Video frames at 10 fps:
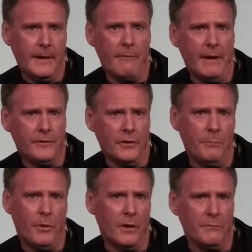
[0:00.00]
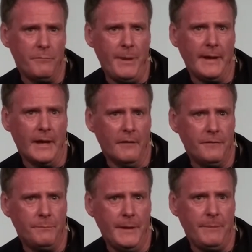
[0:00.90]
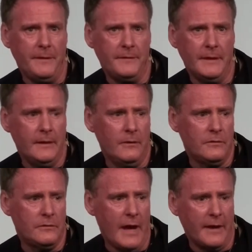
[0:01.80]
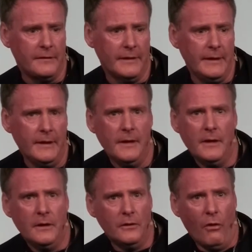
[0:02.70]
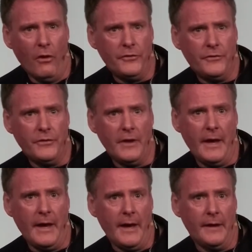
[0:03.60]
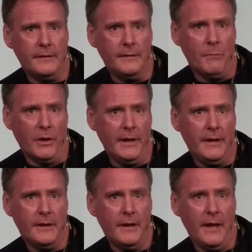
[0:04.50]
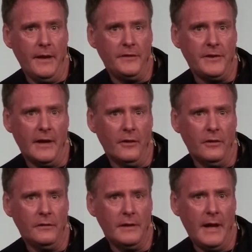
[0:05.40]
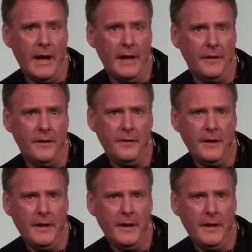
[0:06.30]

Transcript: And right down the bottom, you've Pink Elephant PPC, who's actually lost money in the channel, and